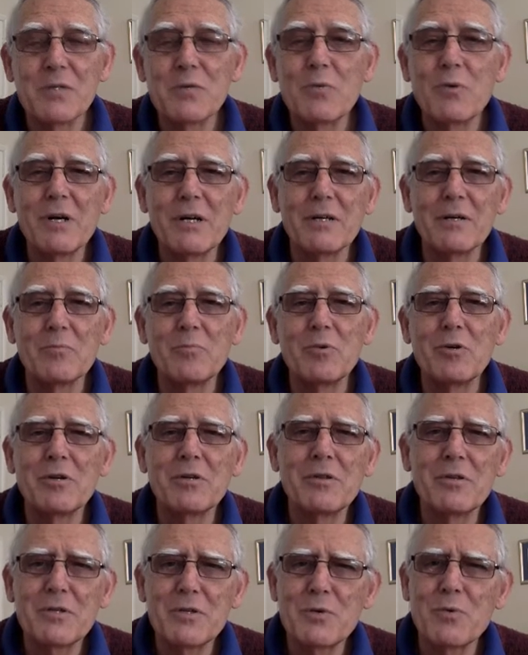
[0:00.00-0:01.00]
Whale put it
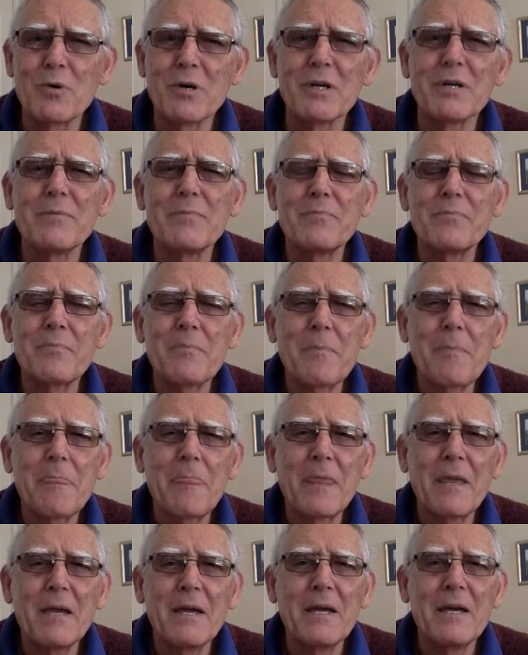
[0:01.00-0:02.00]
this way
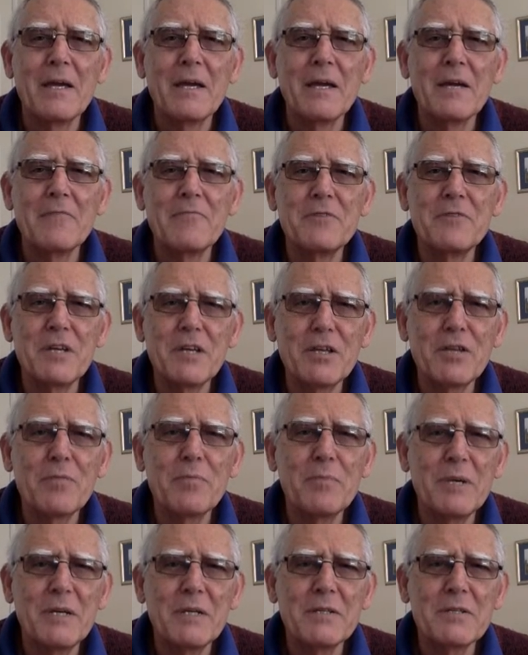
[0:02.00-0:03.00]
If death
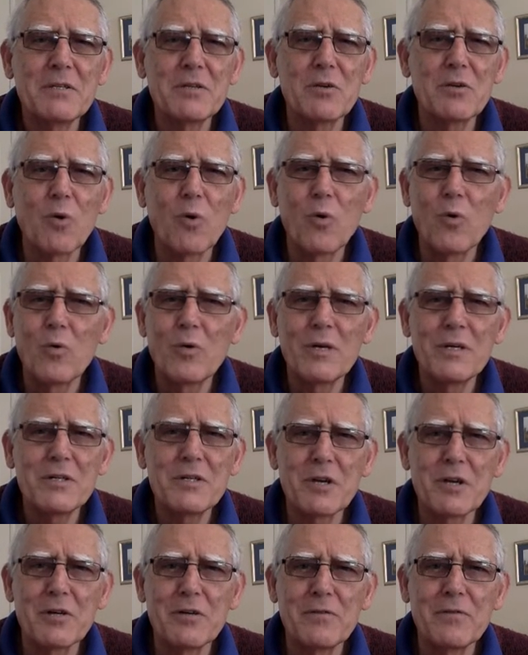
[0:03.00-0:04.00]
means that all is
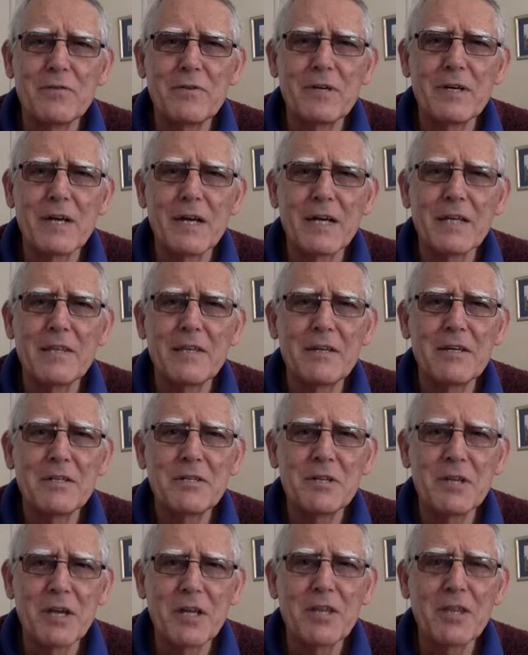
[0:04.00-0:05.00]
over and there is
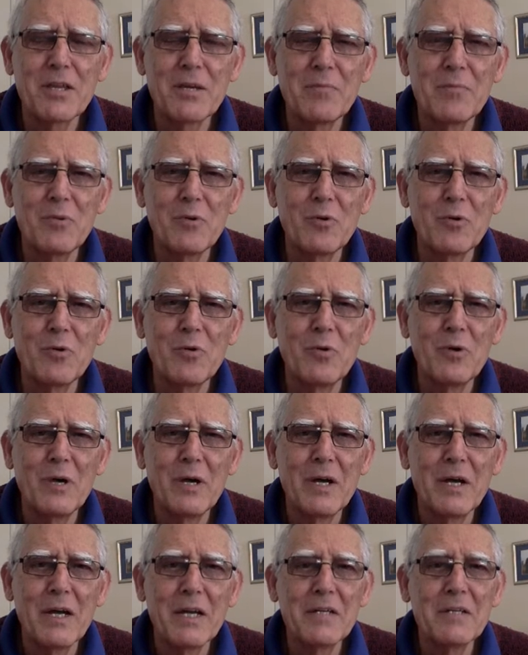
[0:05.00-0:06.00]
nothing more,
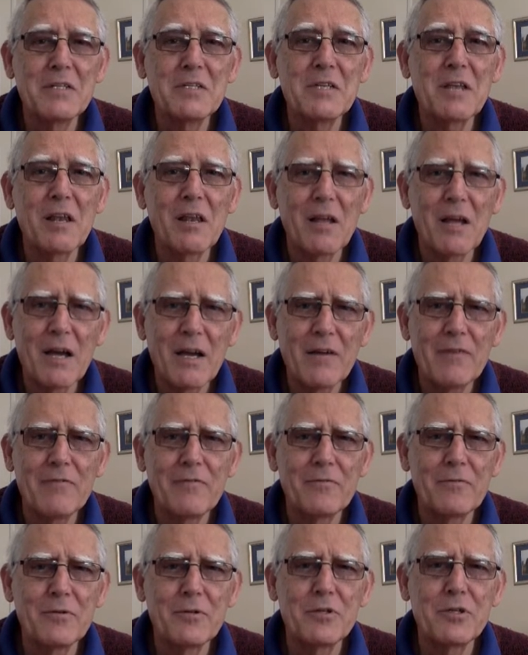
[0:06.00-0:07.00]
it is life
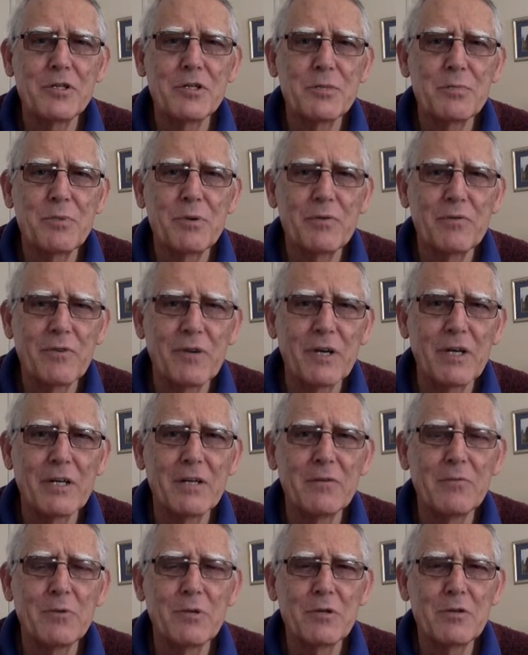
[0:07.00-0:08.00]
which is
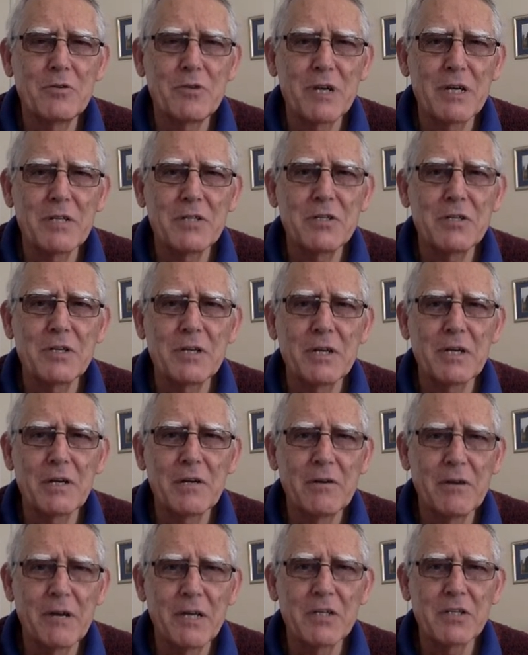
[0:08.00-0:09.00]
pervaded with tragic
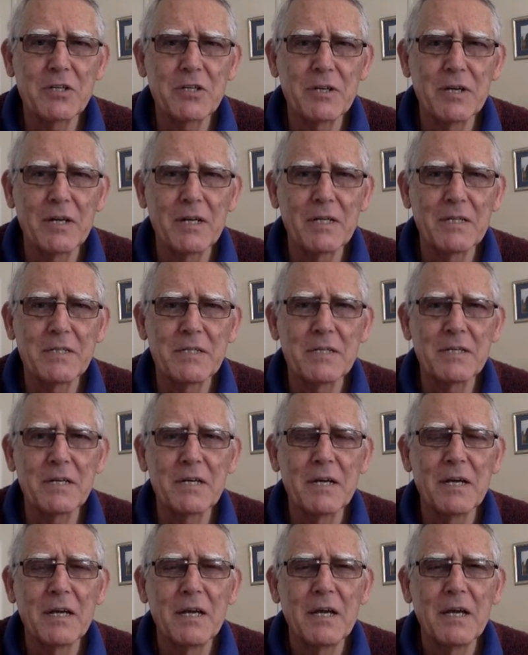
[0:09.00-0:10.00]
irrationality
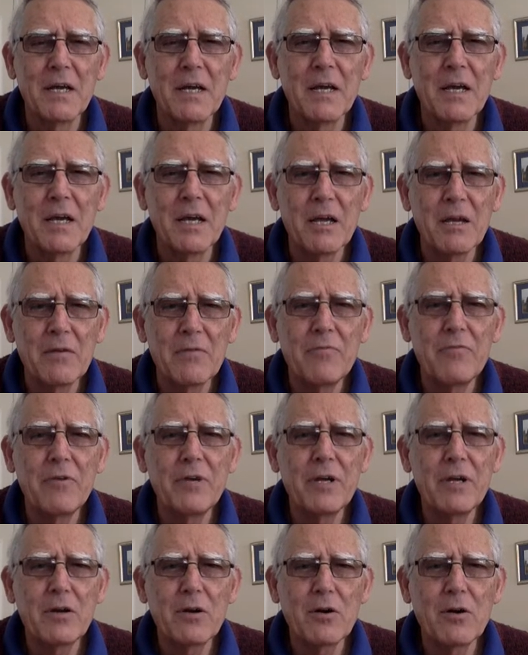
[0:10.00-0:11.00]
every
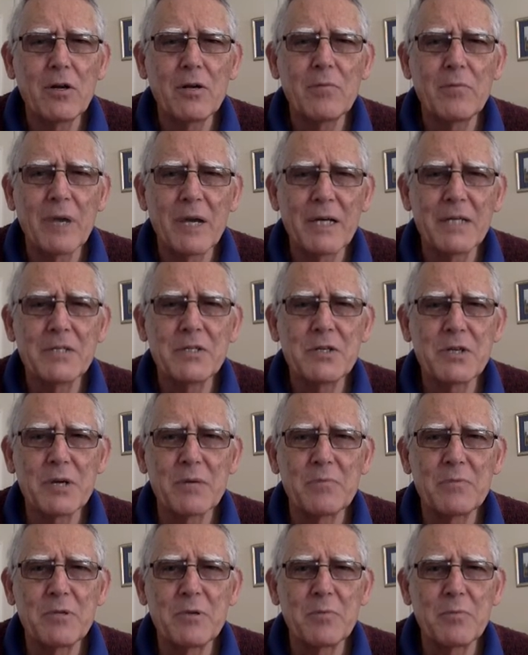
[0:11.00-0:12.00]
column adds
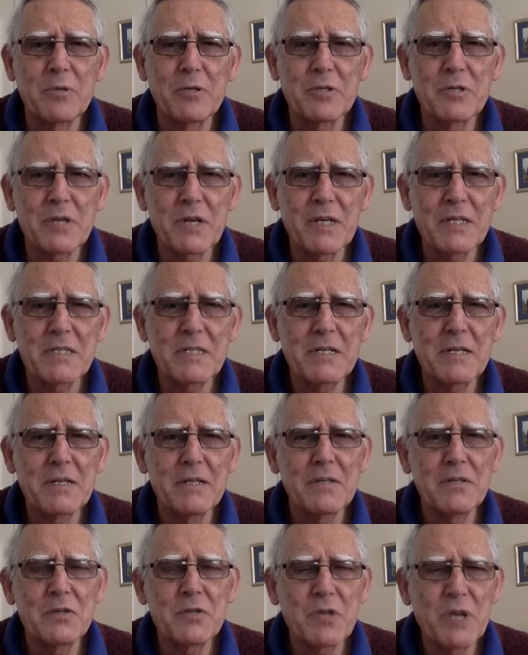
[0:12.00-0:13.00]
up to precisely the
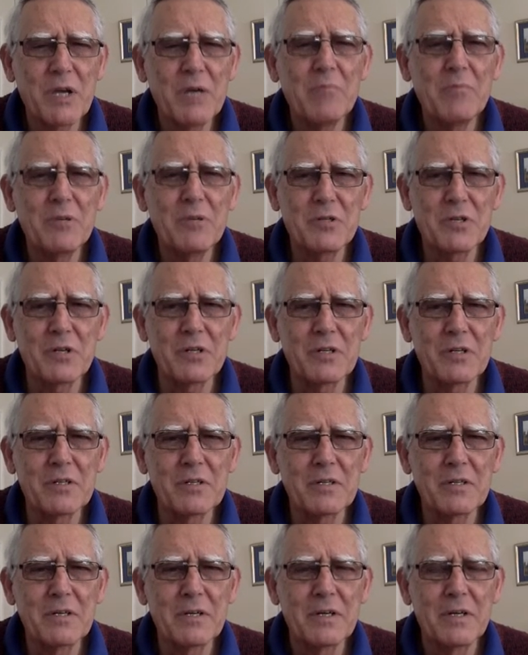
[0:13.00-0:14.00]
same result,
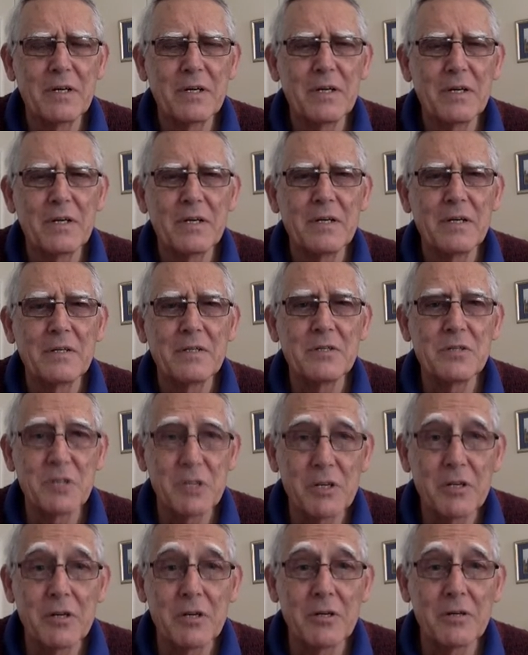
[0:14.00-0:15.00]

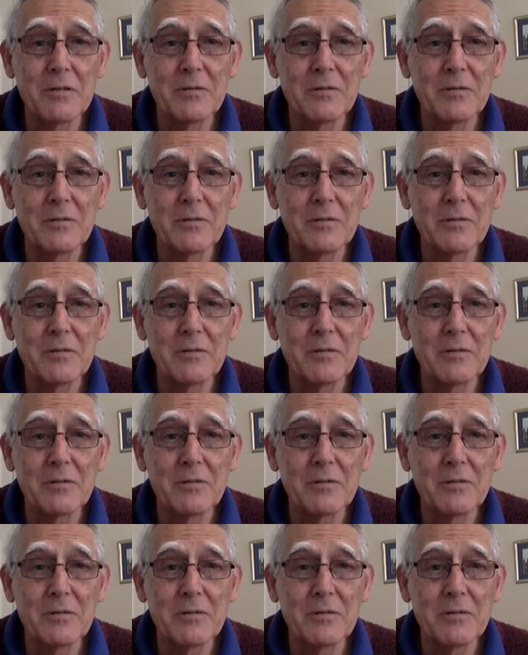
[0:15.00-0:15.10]
zero.